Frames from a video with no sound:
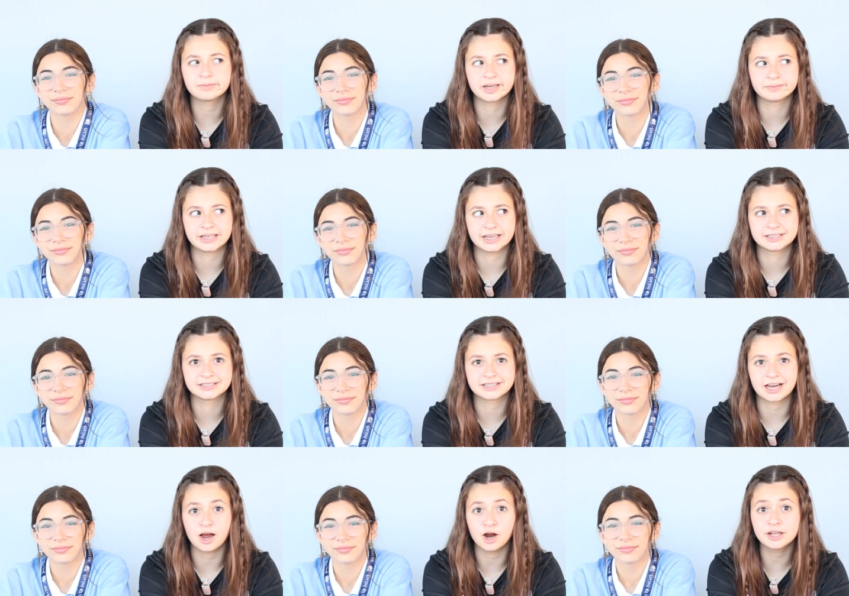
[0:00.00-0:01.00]
Speaker 1: about
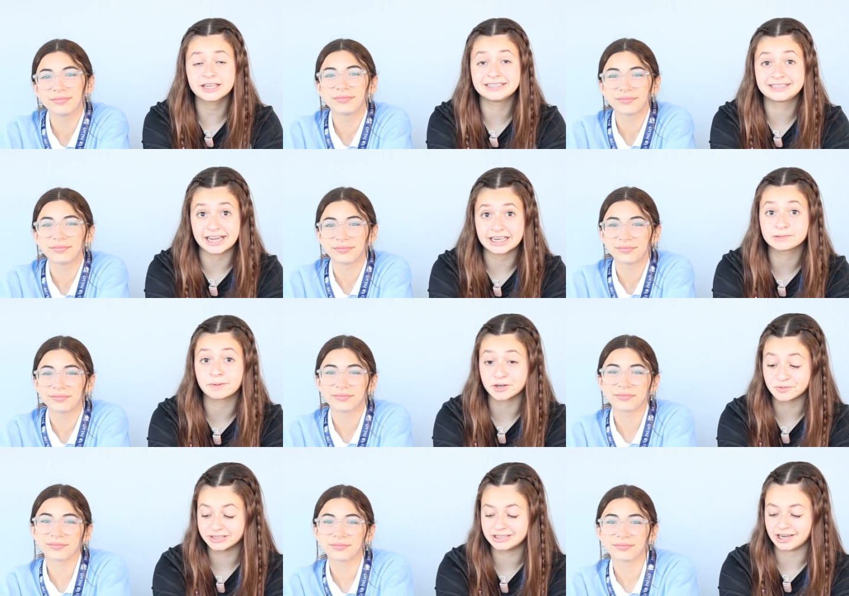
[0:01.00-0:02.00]
dances, I heard that a dance
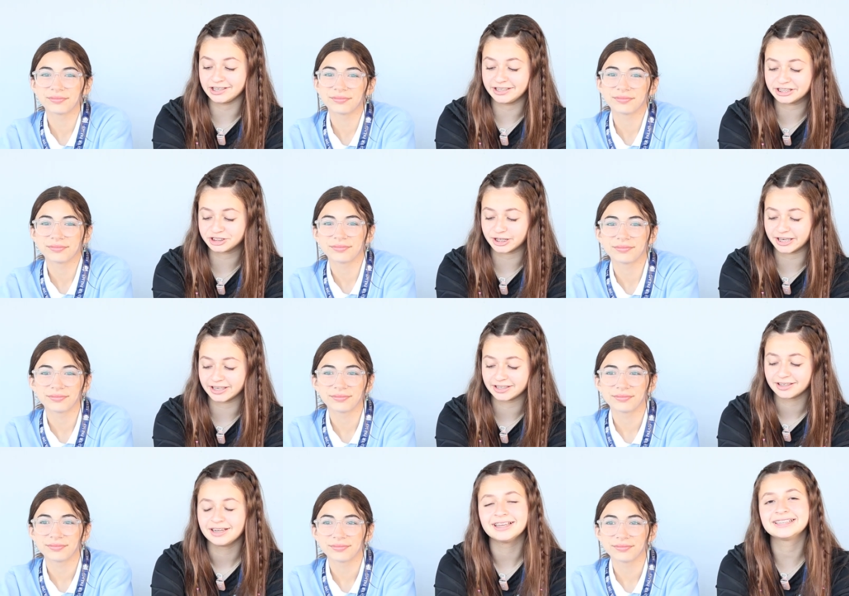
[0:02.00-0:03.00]
battle went down
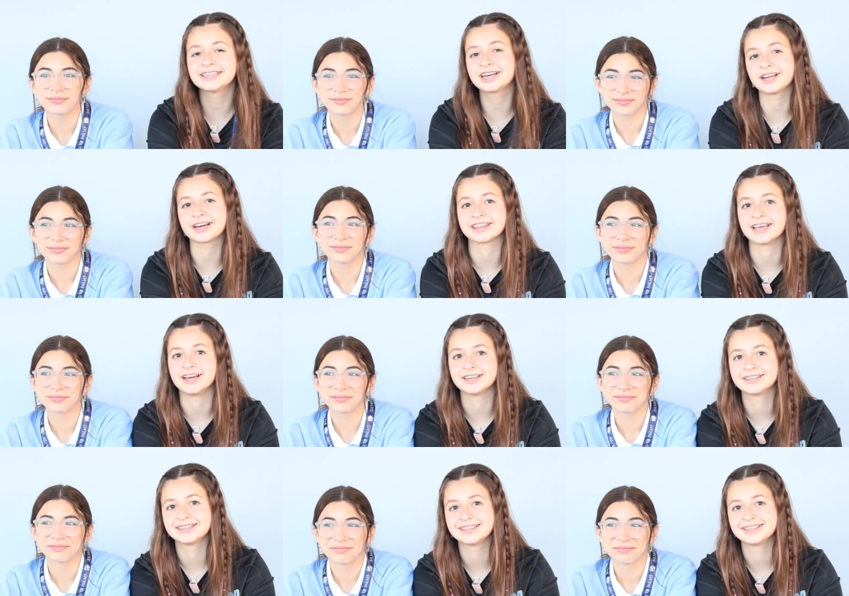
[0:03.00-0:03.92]
yesterday. Let's take a look at that.